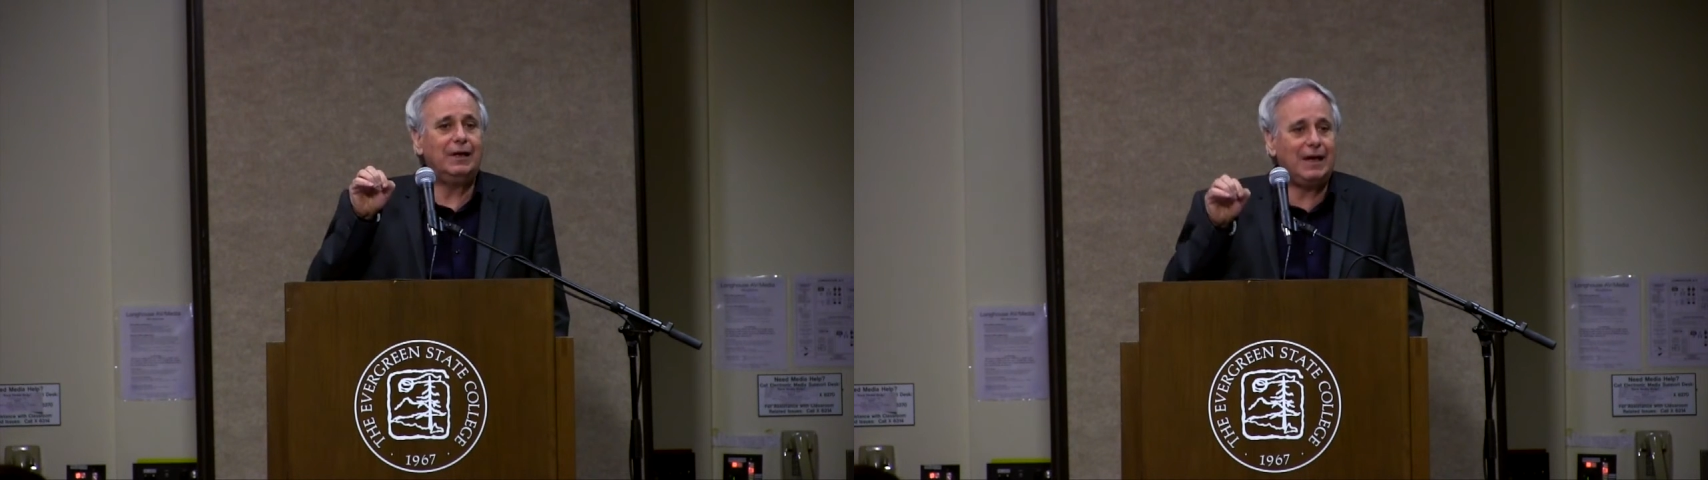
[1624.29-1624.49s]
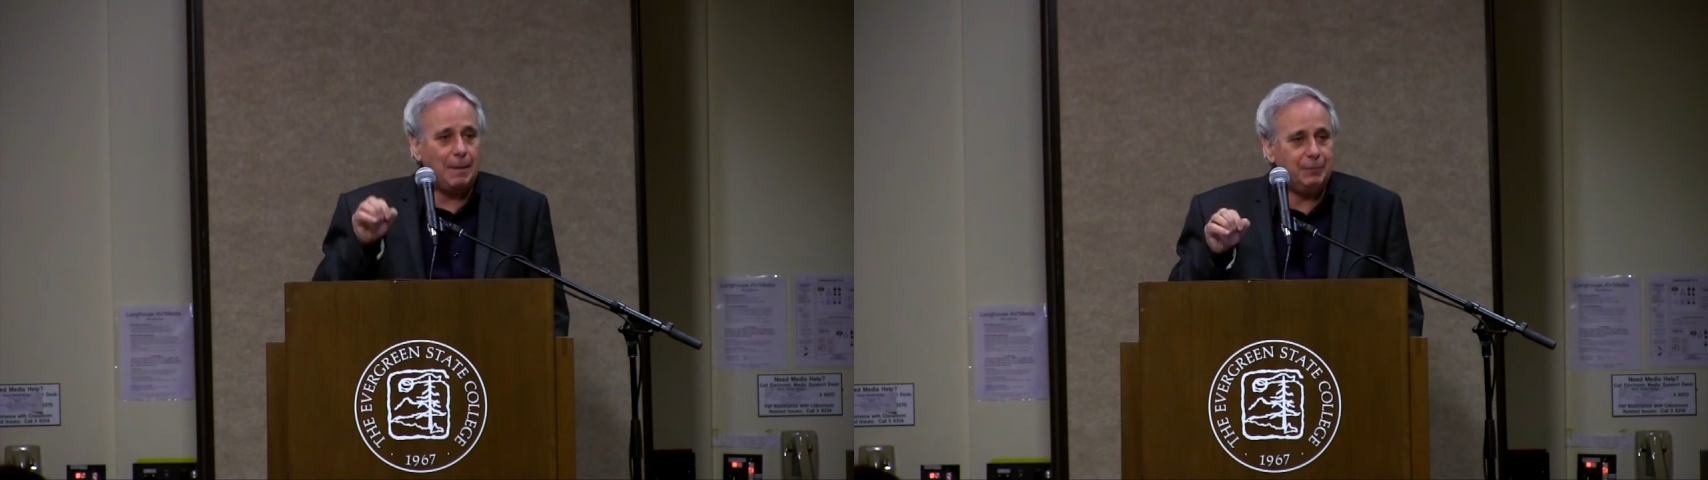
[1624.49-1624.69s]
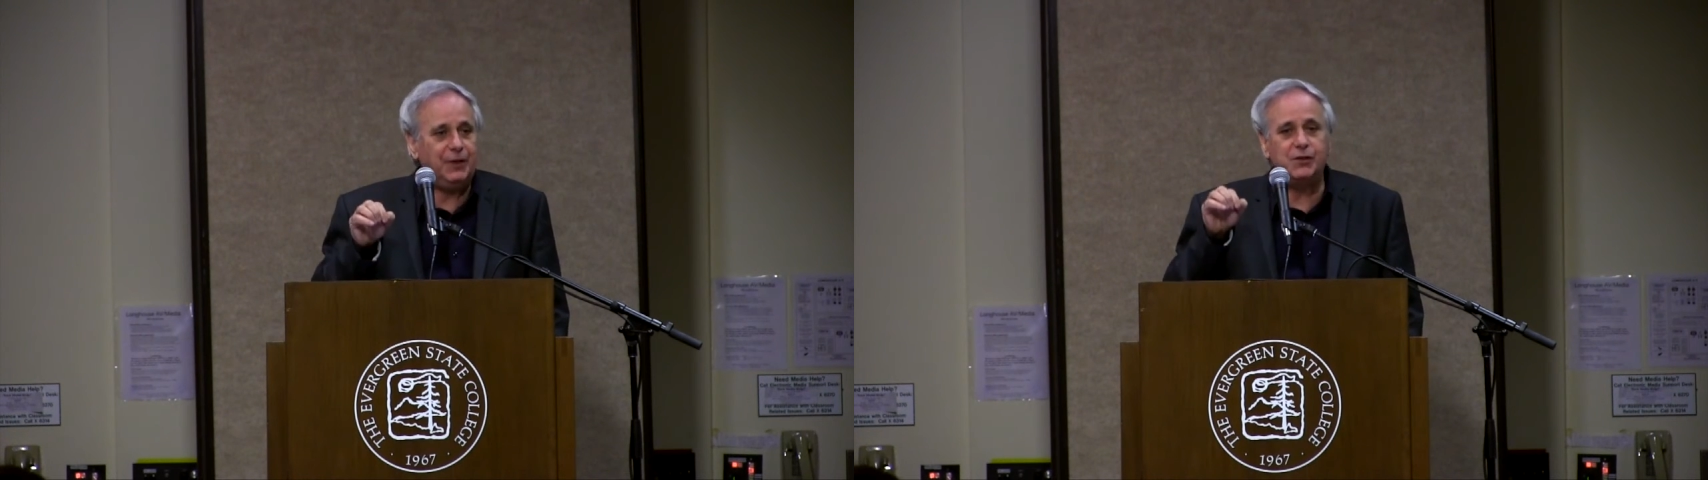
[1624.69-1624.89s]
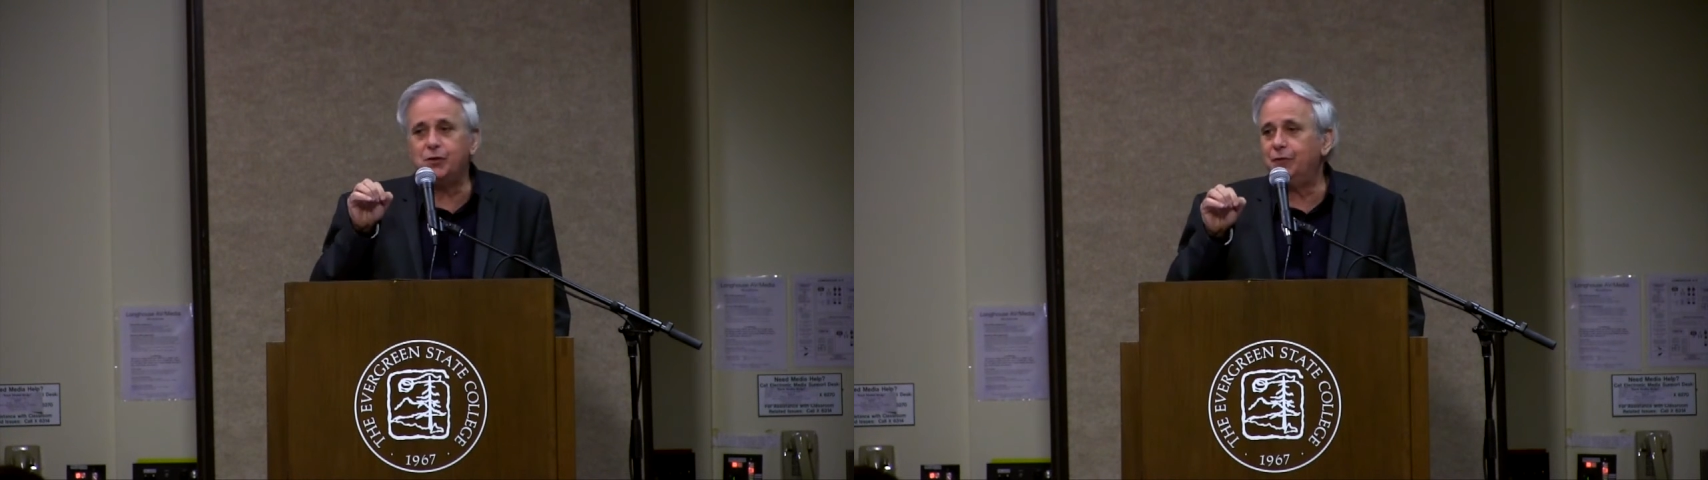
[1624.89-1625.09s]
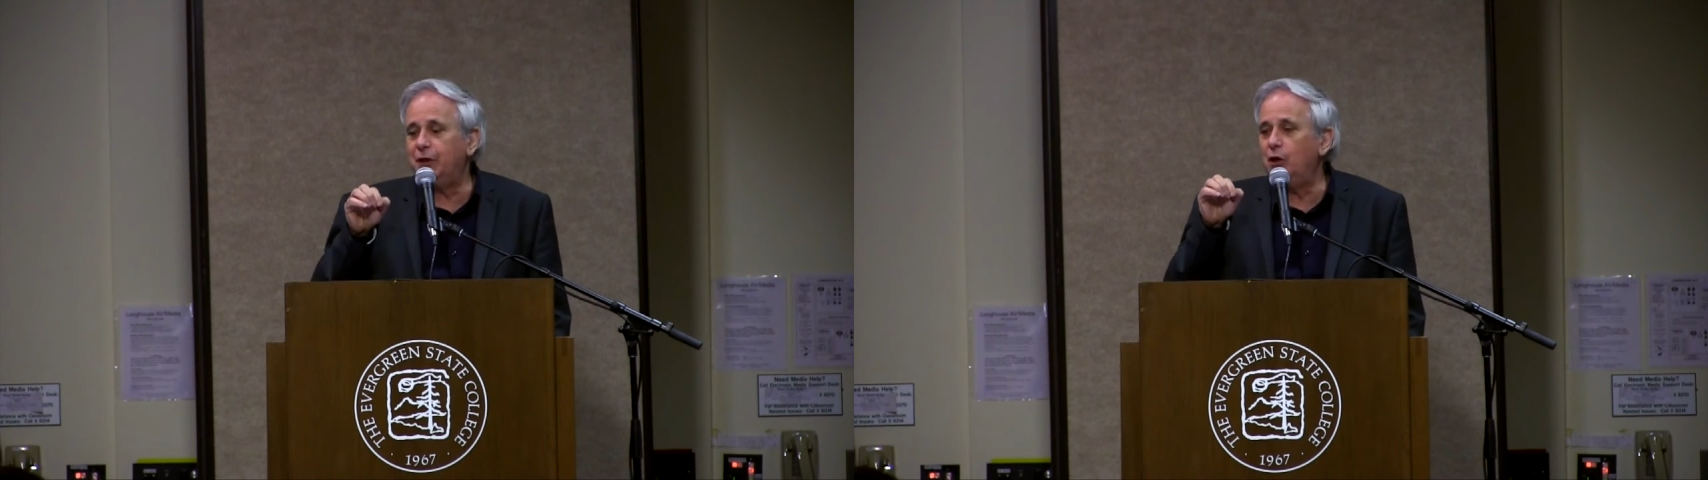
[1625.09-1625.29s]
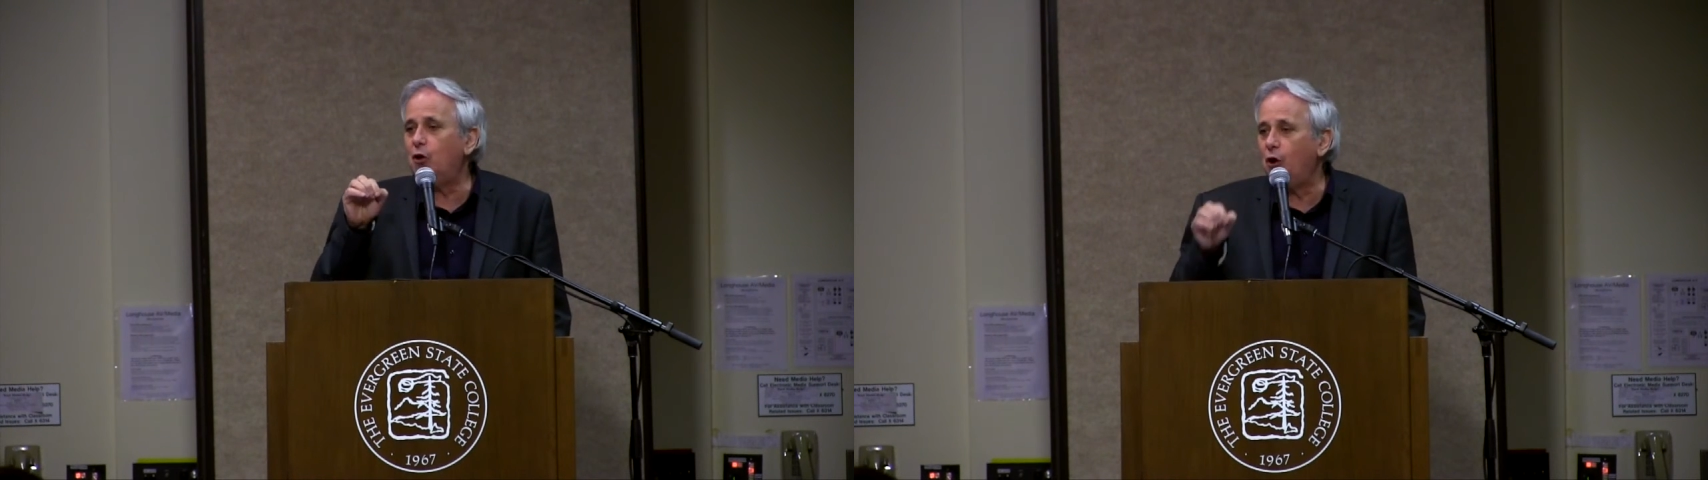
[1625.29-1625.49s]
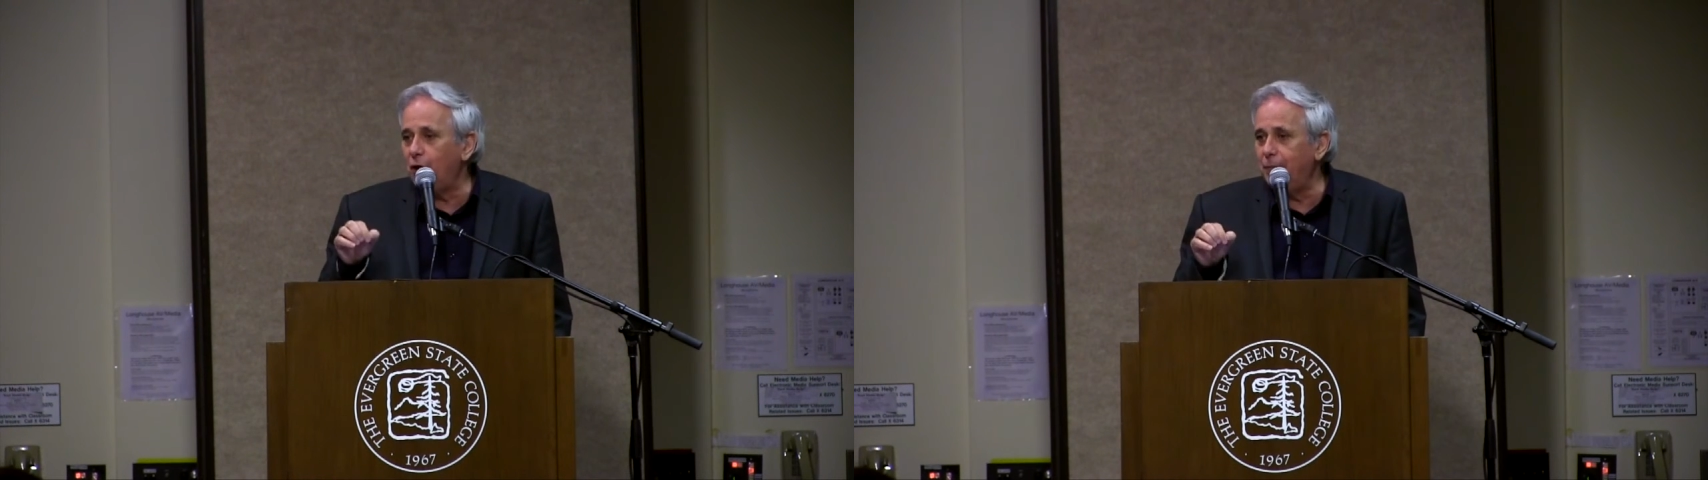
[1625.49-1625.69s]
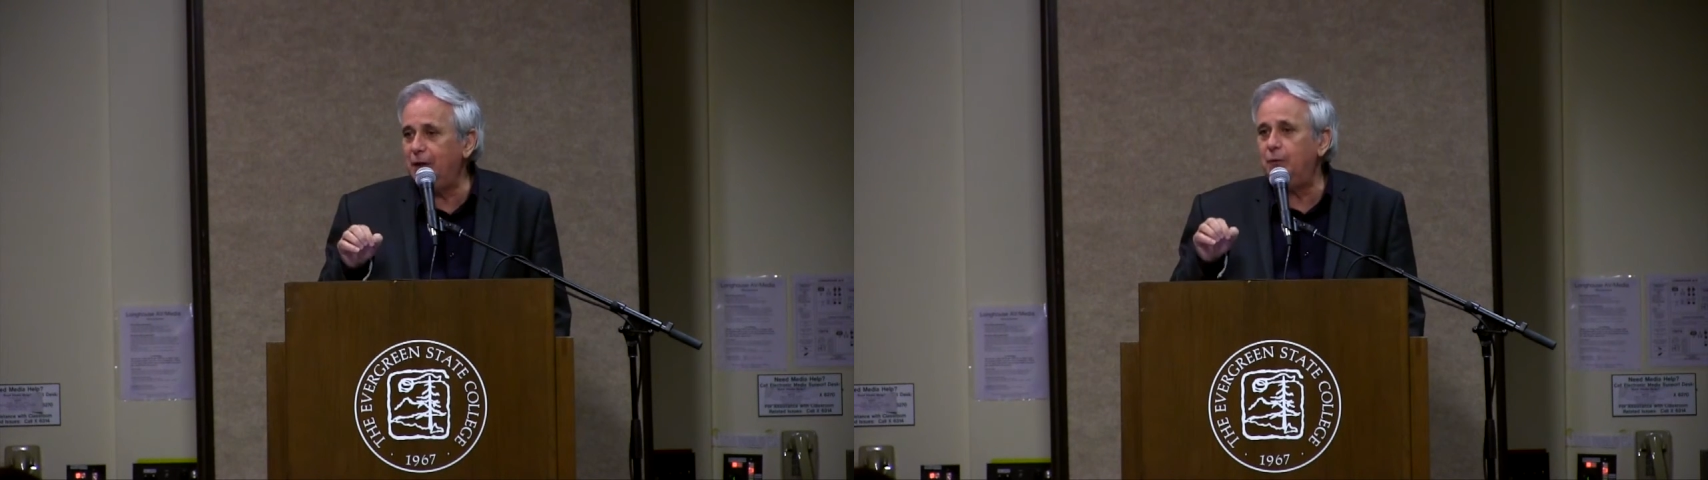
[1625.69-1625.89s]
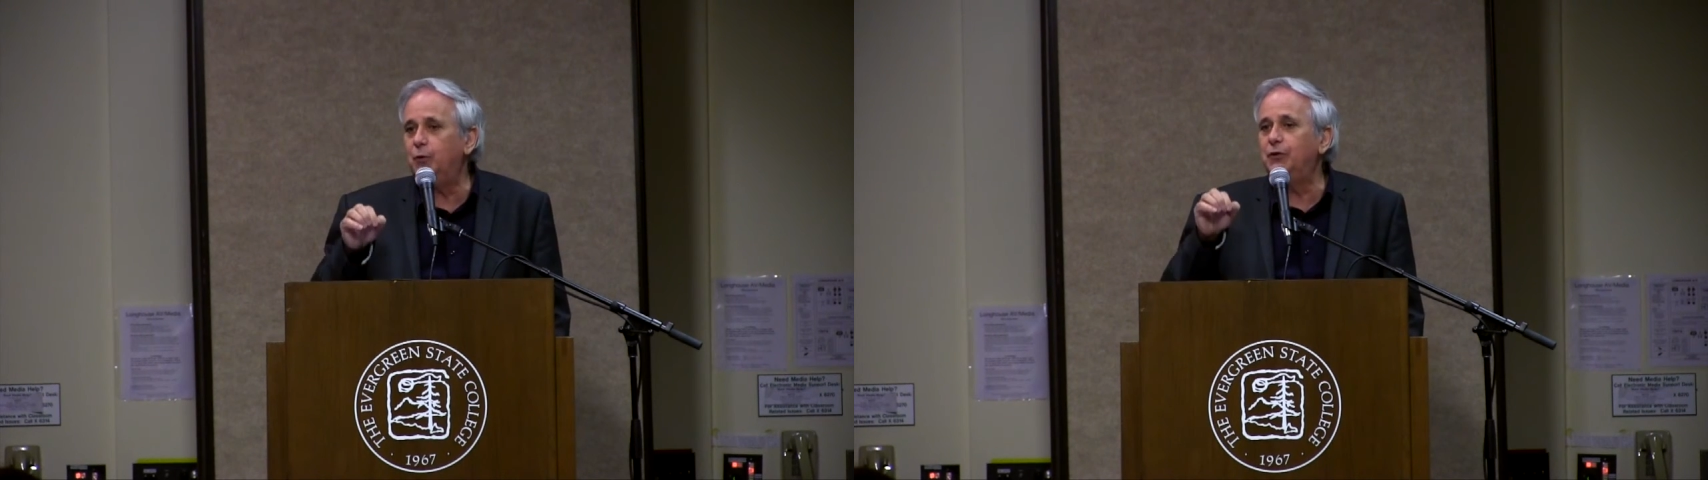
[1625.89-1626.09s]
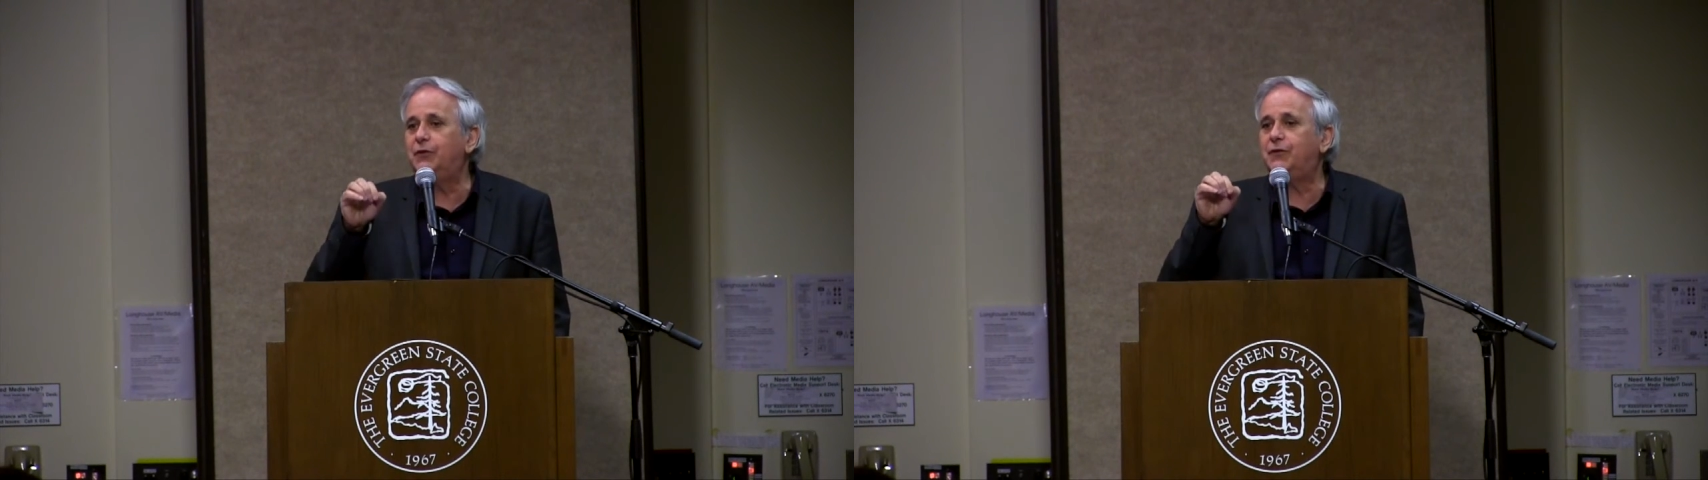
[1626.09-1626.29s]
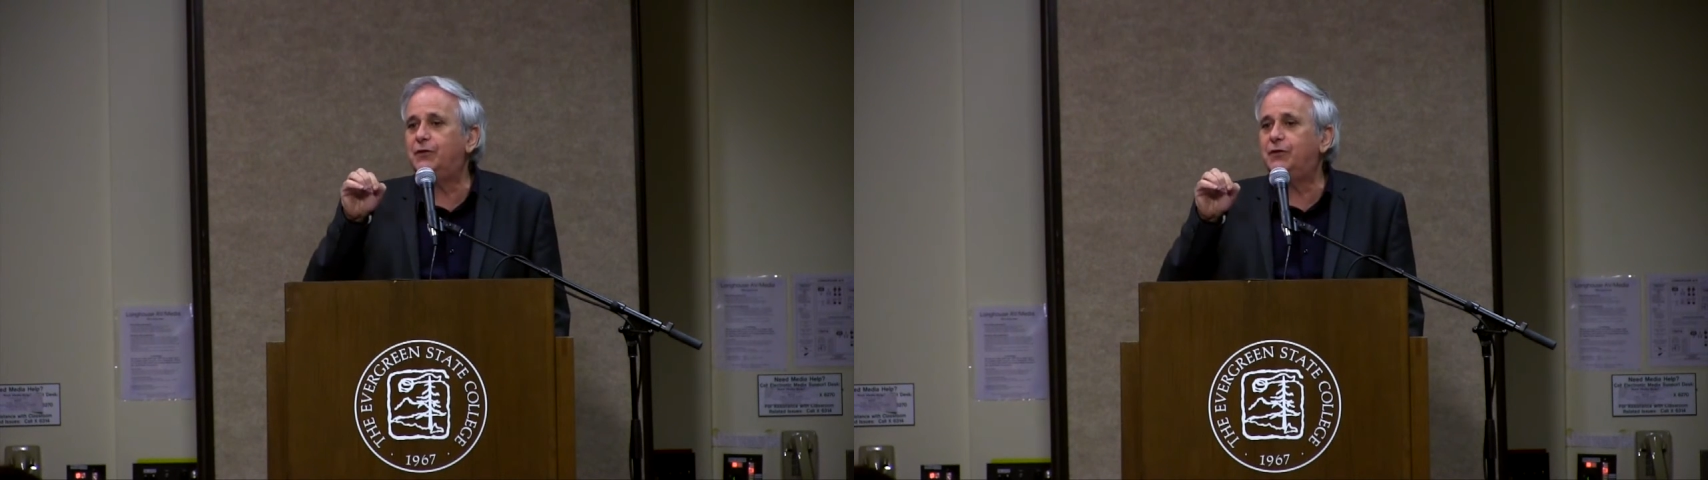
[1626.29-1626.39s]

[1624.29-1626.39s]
captains of the economy would